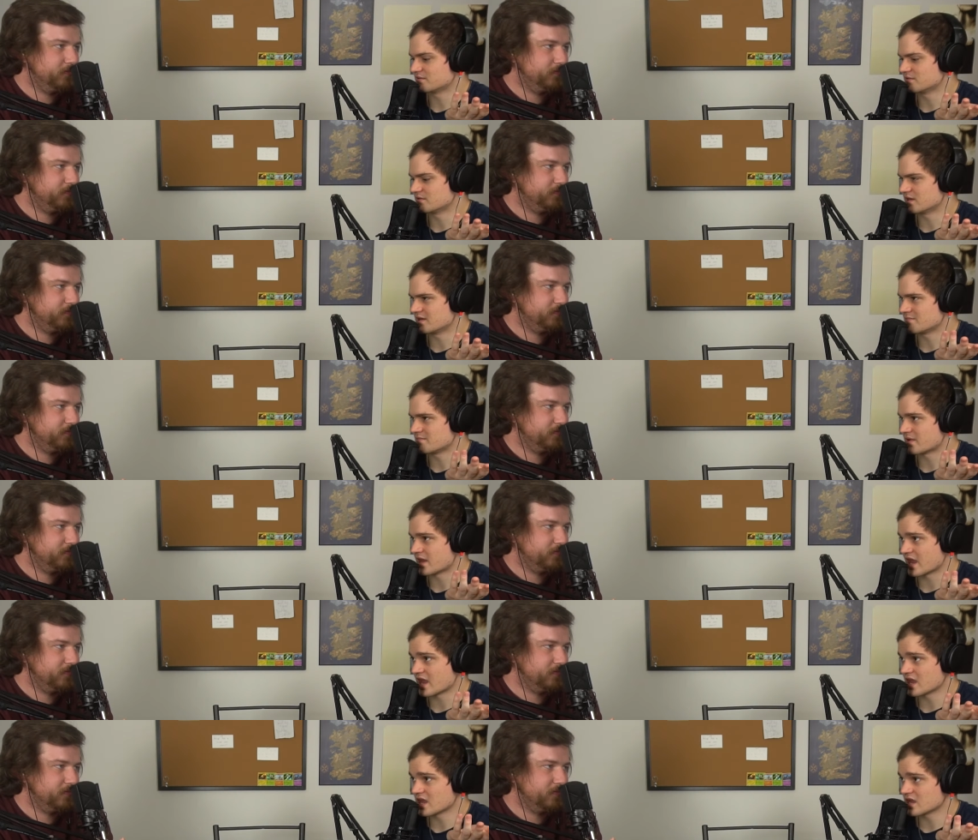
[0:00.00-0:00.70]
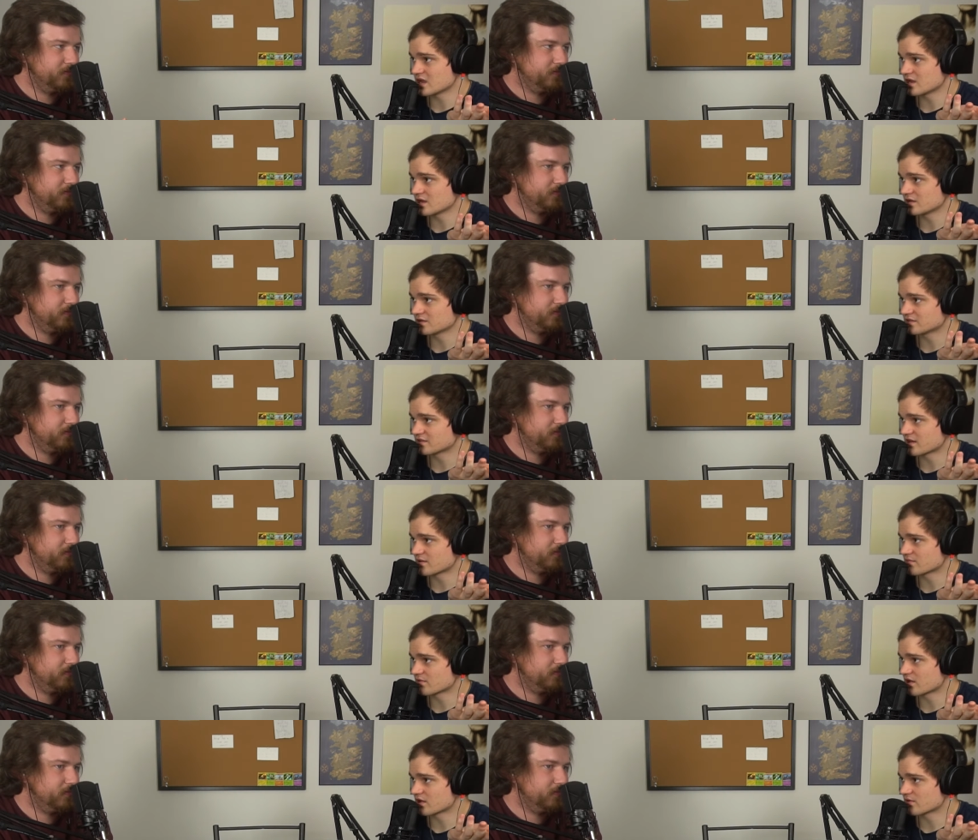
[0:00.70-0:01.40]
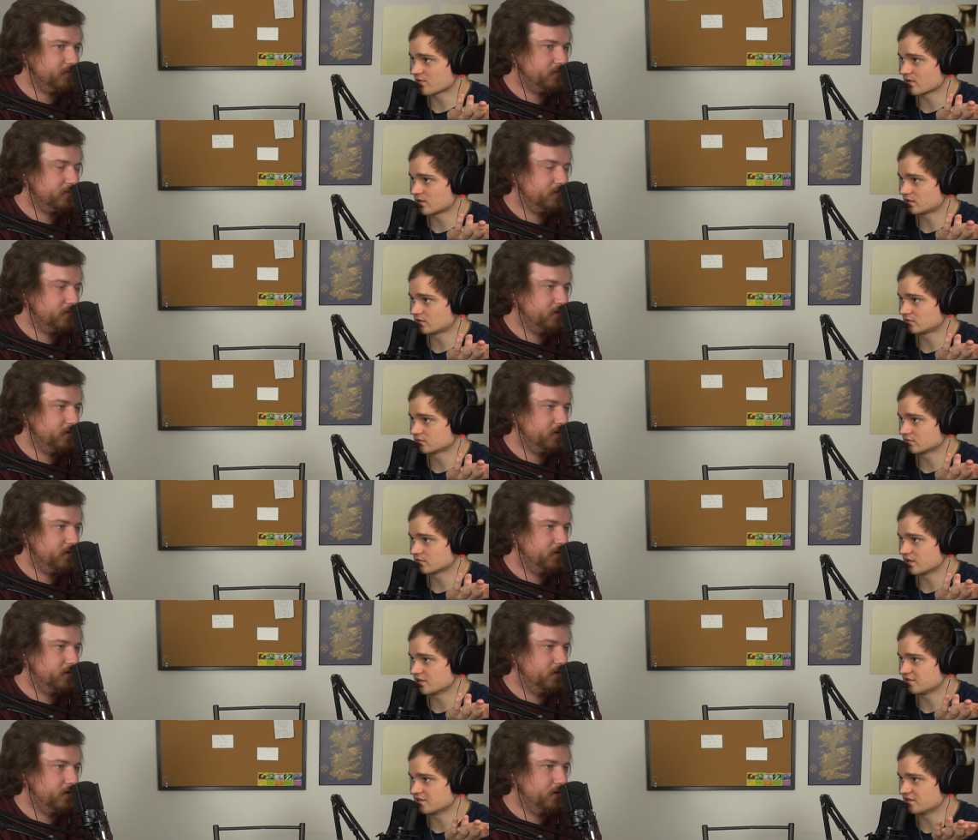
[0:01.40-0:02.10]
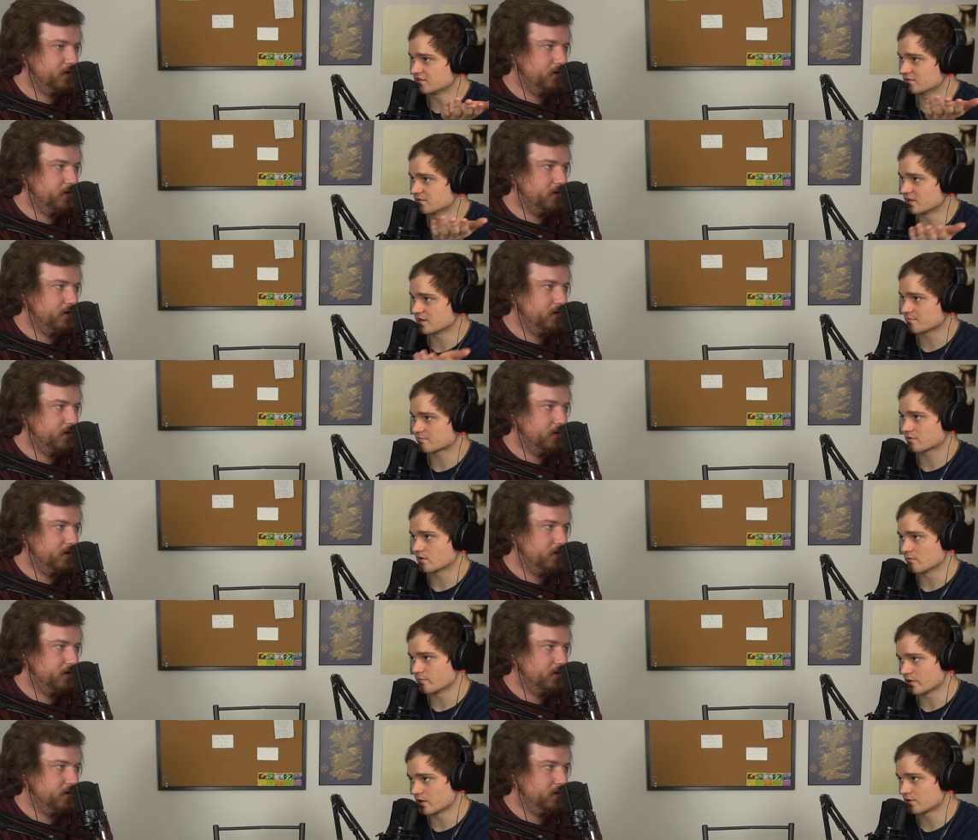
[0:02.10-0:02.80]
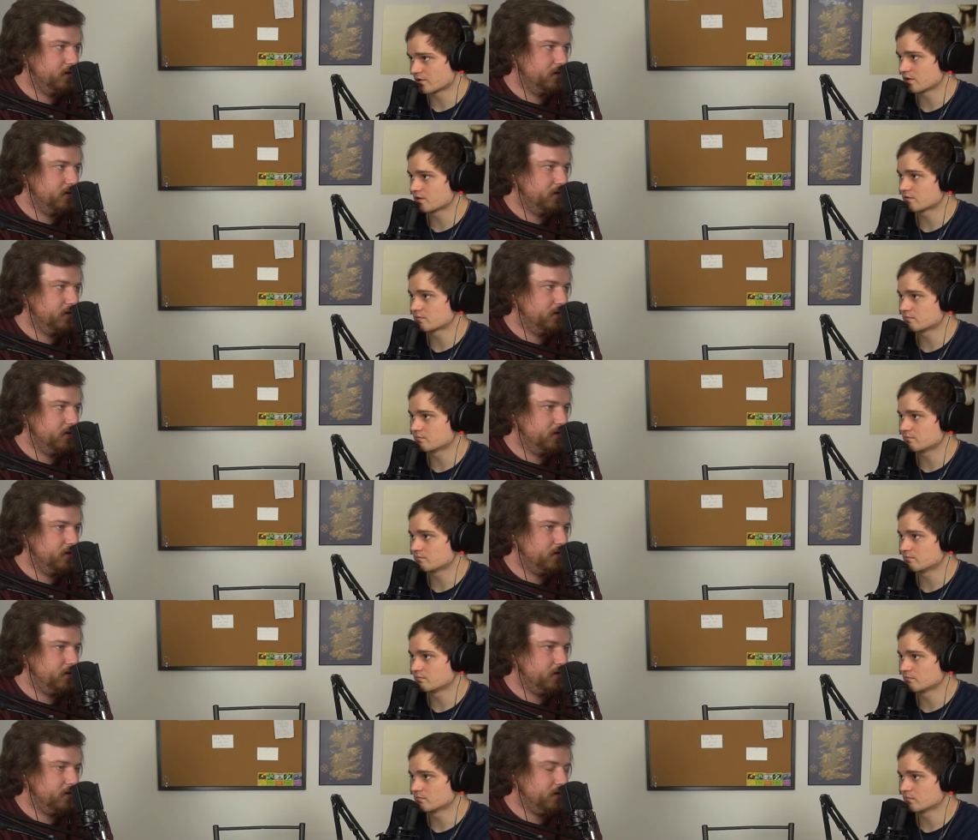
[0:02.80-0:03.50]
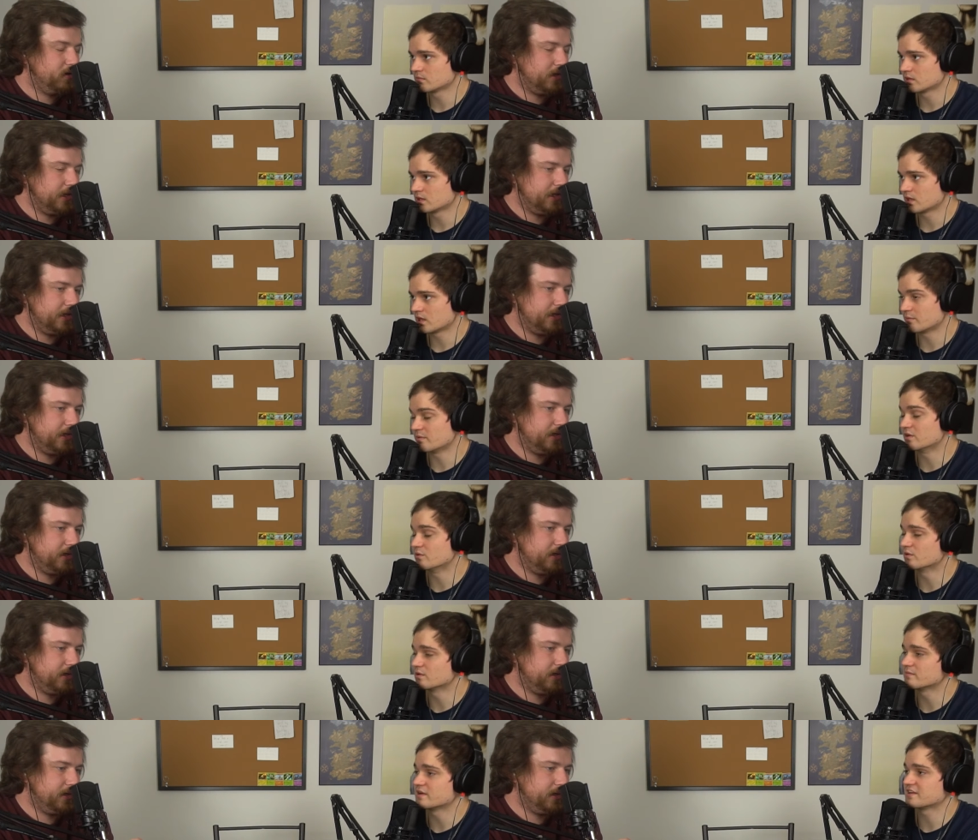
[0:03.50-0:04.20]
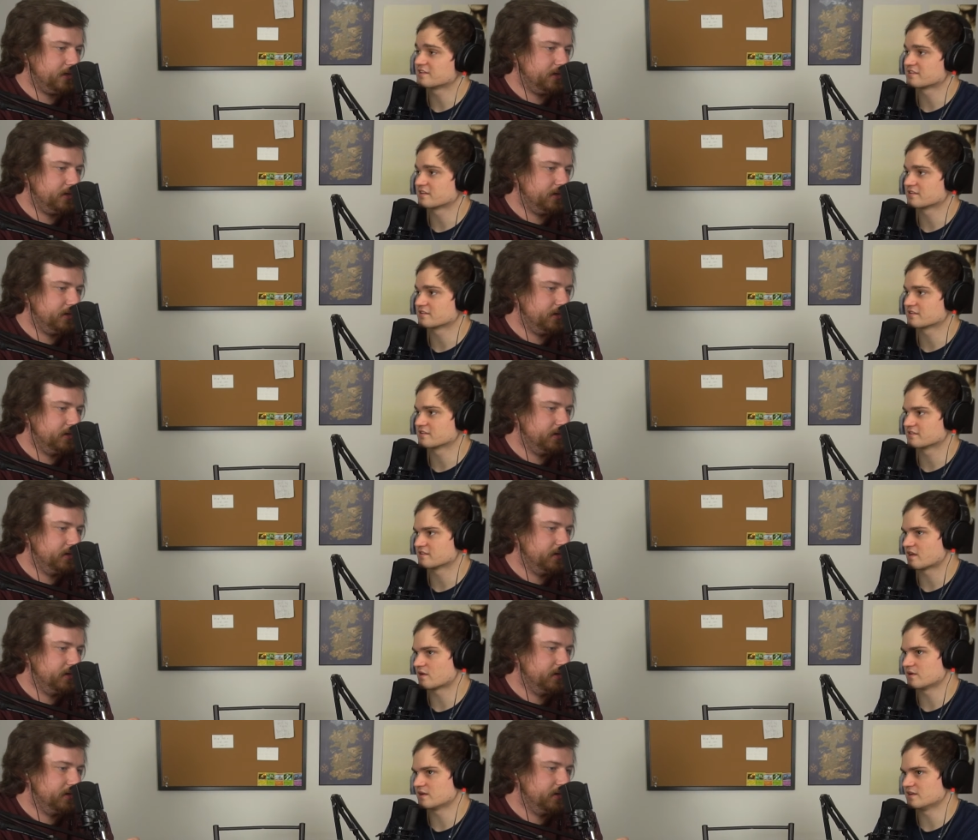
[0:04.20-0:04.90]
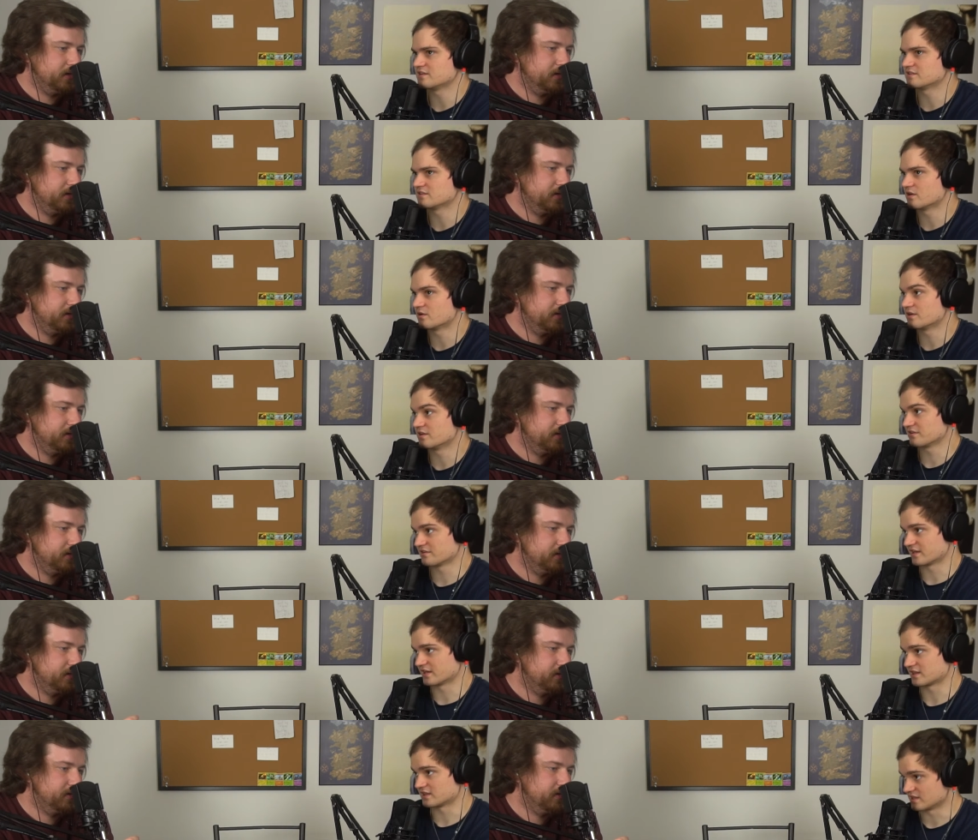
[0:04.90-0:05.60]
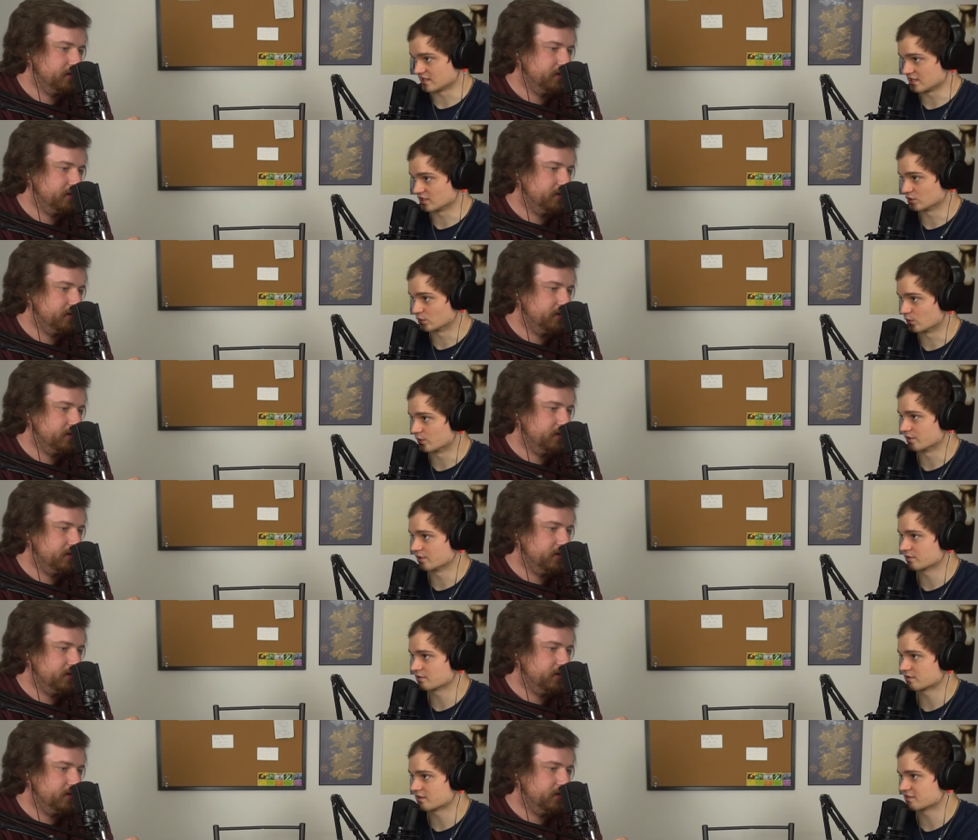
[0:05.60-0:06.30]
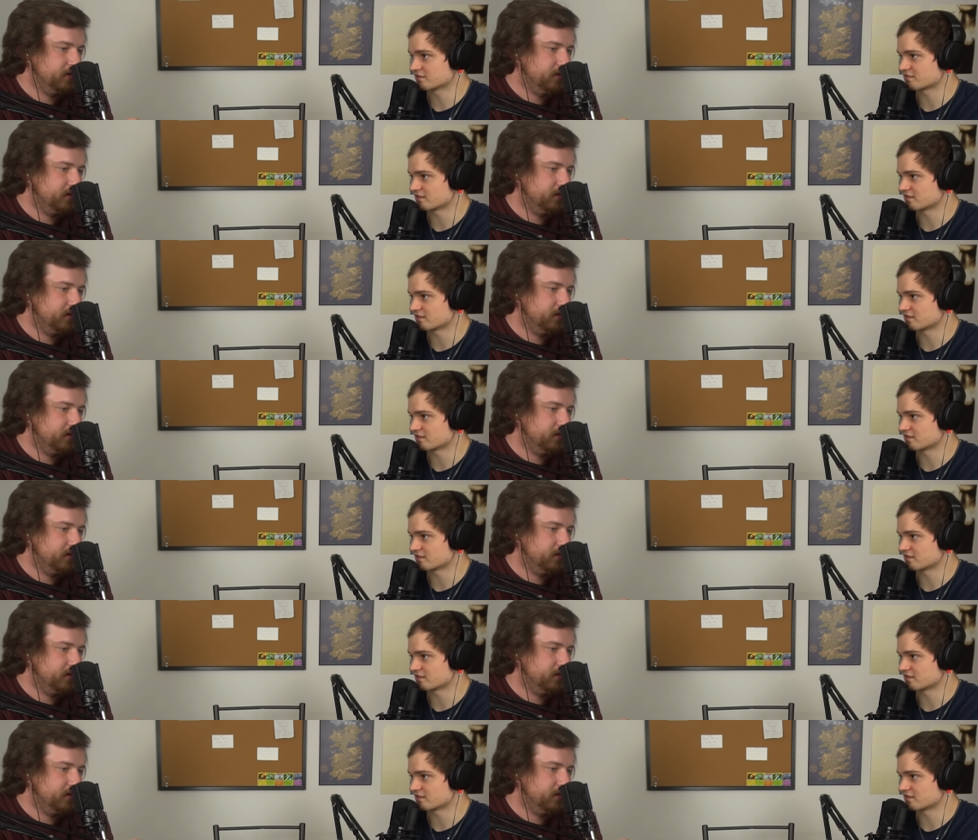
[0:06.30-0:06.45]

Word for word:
Speaker 1: do they pay Sam Rockwell? Is he doing it pro bono? I mean, it wouldn't make sense because now he's known as like the lawyer that